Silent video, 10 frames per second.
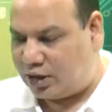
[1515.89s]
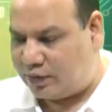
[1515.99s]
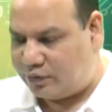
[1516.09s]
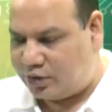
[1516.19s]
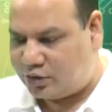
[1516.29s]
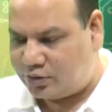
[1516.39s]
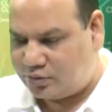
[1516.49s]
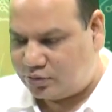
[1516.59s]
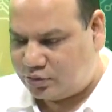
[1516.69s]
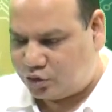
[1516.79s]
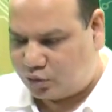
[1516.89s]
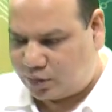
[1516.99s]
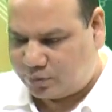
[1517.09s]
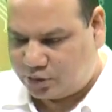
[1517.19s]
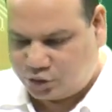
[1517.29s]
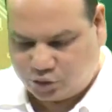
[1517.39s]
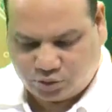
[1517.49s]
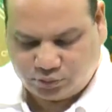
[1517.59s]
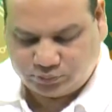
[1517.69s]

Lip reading: average swap ratio.